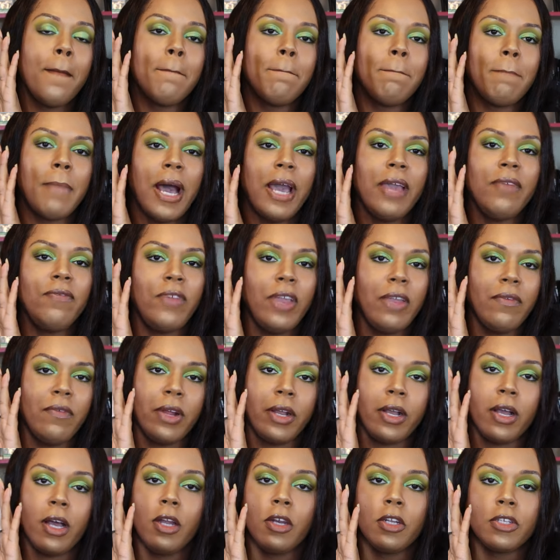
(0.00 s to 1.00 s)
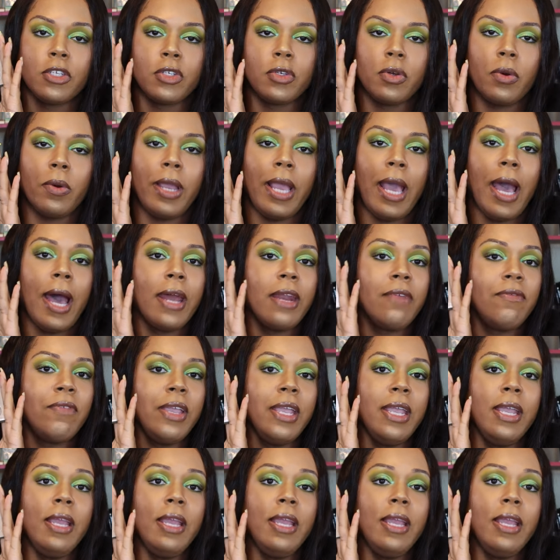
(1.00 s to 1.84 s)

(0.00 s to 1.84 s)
my favorite color story out of